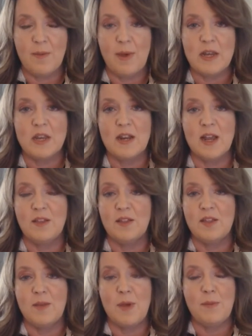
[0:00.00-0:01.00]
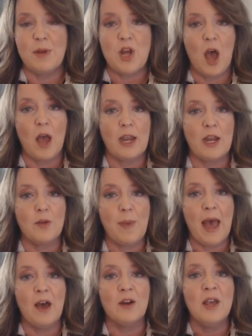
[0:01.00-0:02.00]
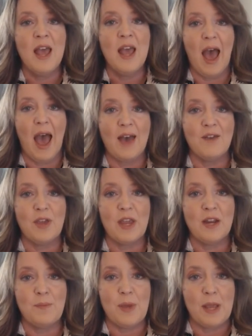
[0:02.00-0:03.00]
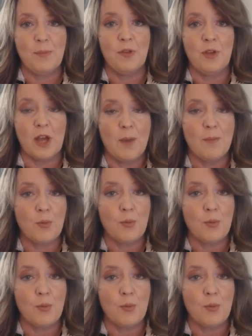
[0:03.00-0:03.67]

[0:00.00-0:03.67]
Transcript: came out today that they may be talking about having people that come